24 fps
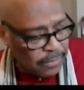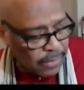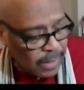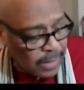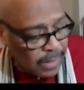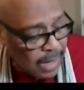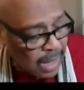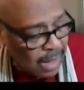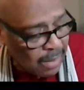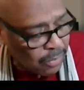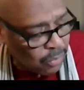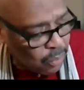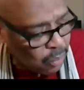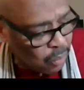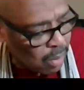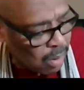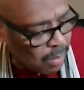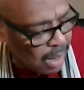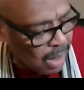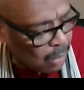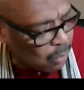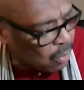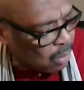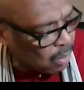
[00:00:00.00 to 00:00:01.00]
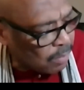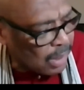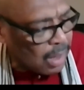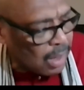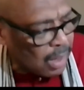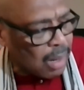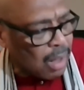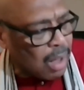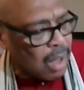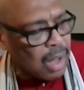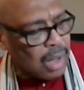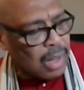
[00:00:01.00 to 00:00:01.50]
and I won't be
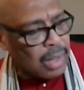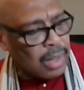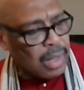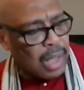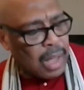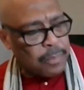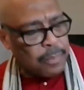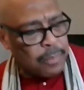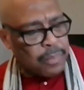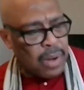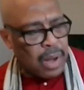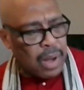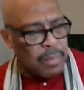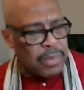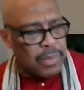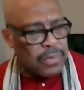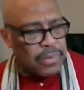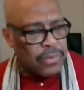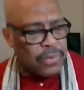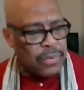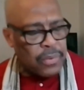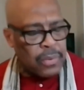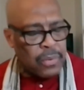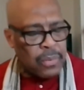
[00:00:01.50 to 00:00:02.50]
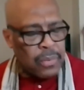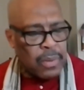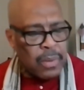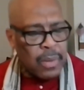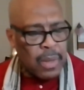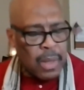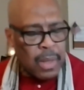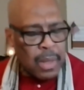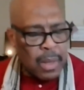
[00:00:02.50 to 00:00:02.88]
long, I promise you,